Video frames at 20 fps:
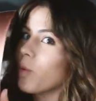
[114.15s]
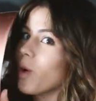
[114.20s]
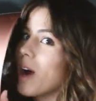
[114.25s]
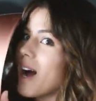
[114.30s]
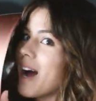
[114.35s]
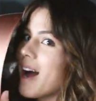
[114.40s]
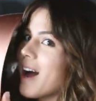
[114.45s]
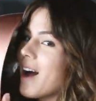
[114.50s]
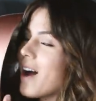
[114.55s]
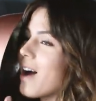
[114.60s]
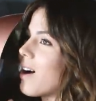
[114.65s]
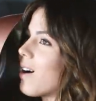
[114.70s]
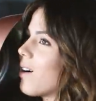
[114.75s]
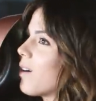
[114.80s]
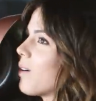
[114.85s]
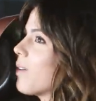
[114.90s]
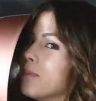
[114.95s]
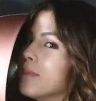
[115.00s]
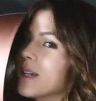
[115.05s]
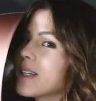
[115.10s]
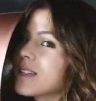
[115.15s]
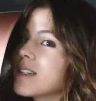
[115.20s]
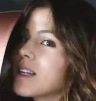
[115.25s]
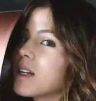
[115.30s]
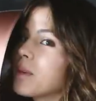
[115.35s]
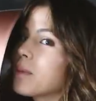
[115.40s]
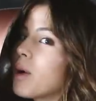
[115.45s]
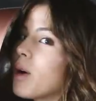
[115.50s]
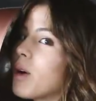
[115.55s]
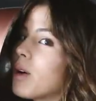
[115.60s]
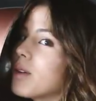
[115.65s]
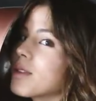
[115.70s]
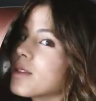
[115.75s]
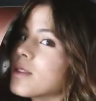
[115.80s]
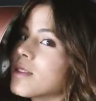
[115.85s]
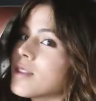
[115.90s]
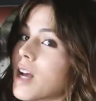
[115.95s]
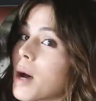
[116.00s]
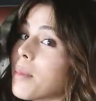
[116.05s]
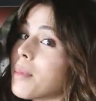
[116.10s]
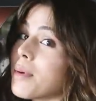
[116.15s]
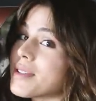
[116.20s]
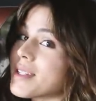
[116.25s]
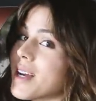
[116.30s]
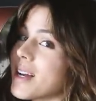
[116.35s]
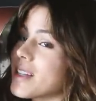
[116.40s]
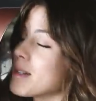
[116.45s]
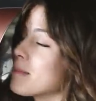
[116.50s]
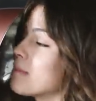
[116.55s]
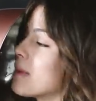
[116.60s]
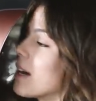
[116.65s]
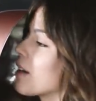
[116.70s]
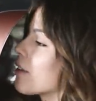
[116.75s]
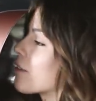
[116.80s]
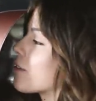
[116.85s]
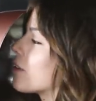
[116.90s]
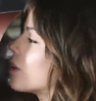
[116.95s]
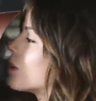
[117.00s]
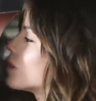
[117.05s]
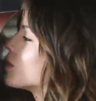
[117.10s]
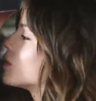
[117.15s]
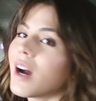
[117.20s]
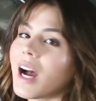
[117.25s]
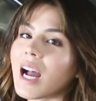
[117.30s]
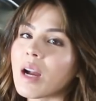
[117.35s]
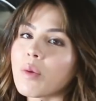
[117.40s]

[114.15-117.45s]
Wow. Mixing bowl doubles as a megaphone.